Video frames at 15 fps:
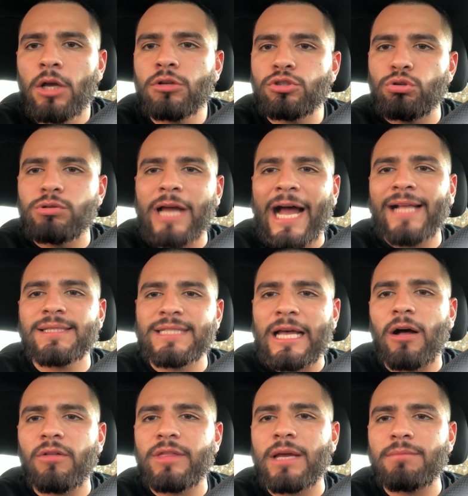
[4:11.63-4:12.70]
do not
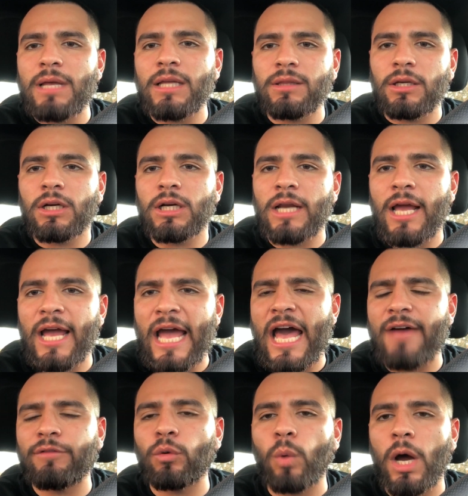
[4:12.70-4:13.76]
tell them that they're going to
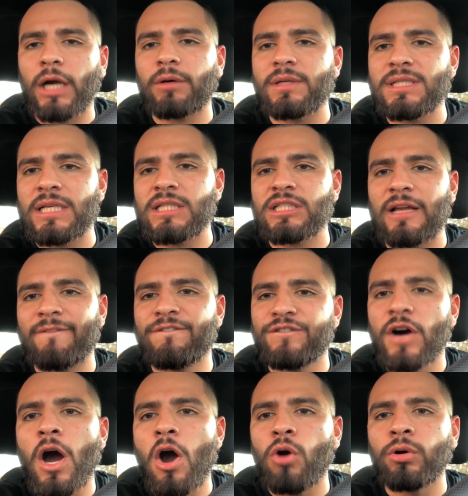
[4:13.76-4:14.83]
have a water resistant
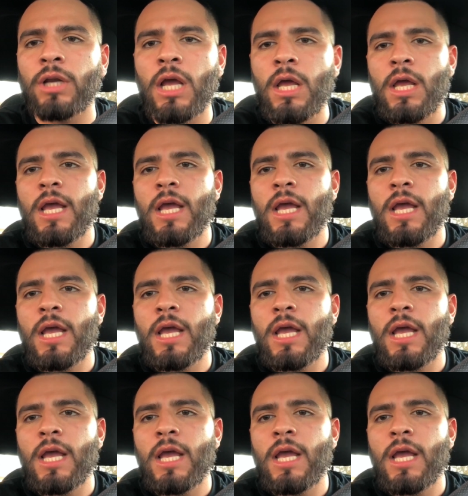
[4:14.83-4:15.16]
phone